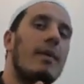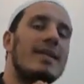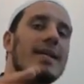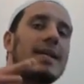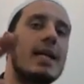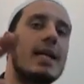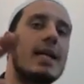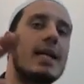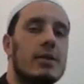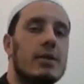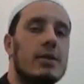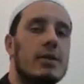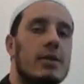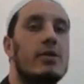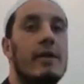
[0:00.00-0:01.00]
but they're gonna go
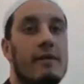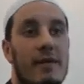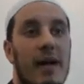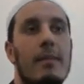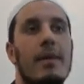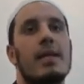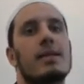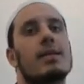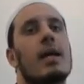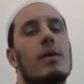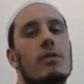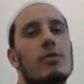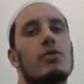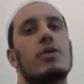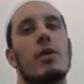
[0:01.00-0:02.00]
back to their families
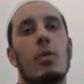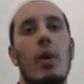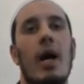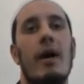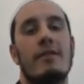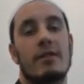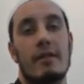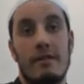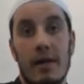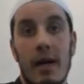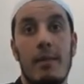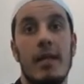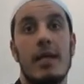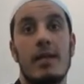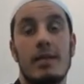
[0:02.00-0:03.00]
now, to their wives, their
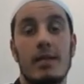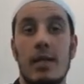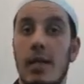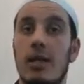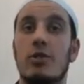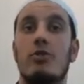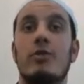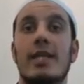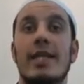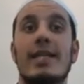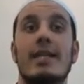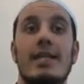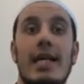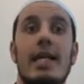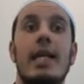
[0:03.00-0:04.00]
families. So they,
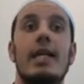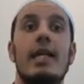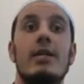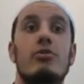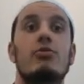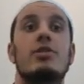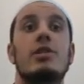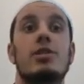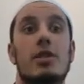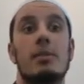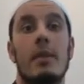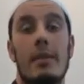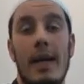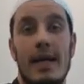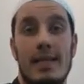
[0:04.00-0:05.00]
are gonna need to teach
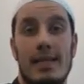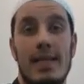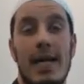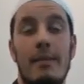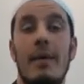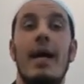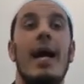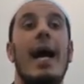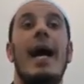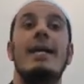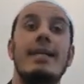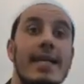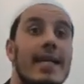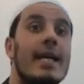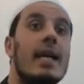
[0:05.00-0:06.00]
them about Islam,
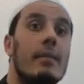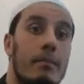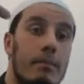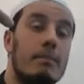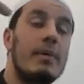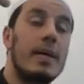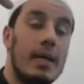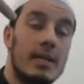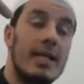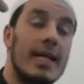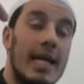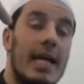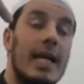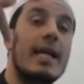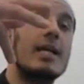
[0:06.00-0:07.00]
and they're gonna be they're
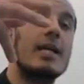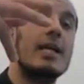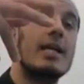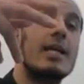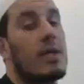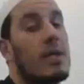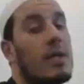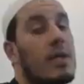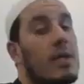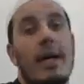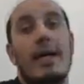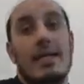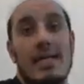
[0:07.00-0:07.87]
gonna need to be taught about